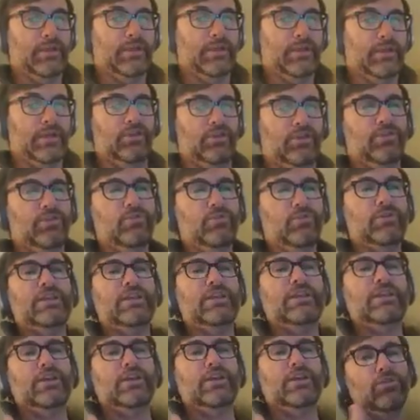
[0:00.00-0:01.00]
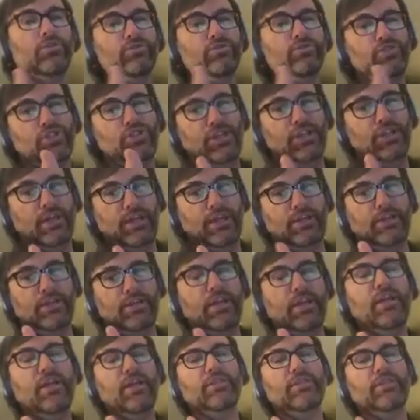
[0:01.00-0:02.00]
You can negotiate
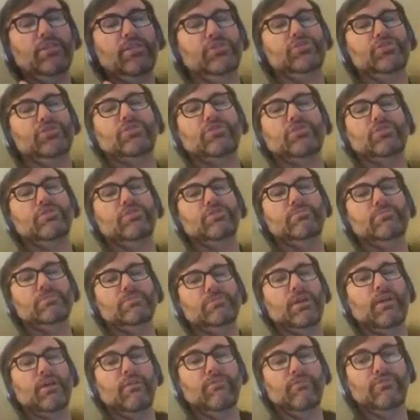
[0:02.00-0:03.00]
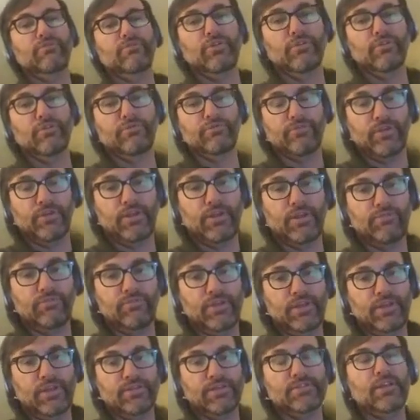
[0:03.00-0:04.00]
the terms of your
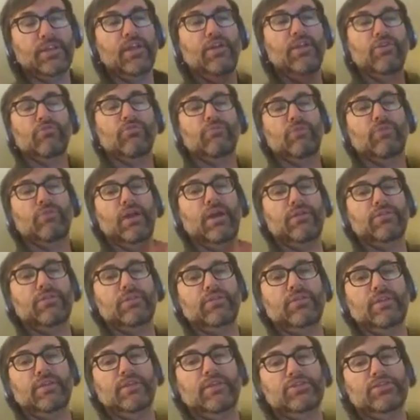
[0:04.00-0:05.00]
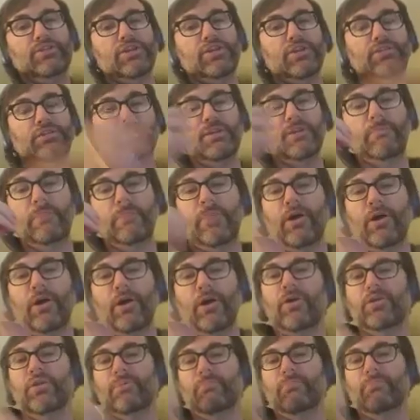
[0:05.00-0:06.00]
forgiveness rather than just
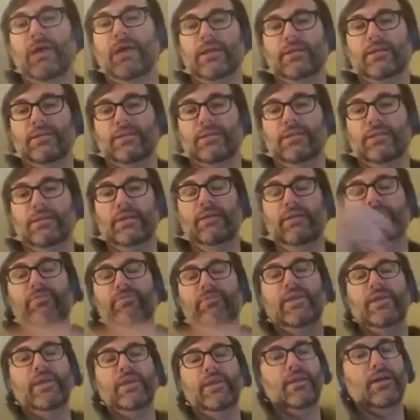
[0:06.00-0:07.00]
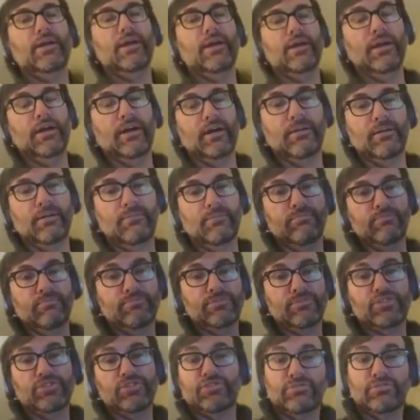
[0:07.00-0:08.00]
automatically, um,
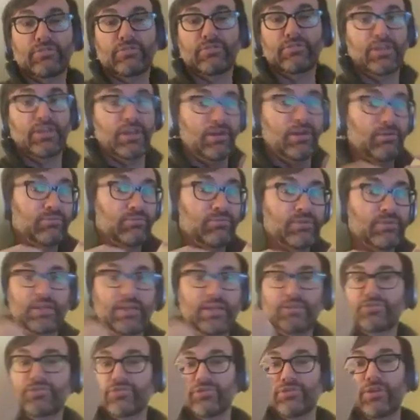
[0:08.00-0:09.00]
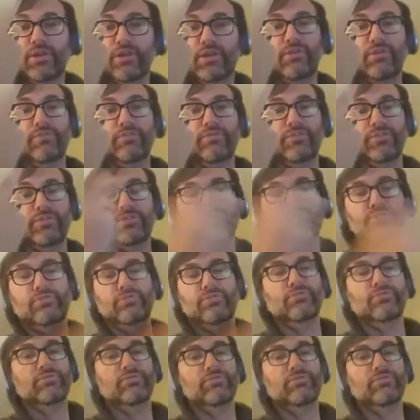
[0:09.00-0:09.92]
turn it over to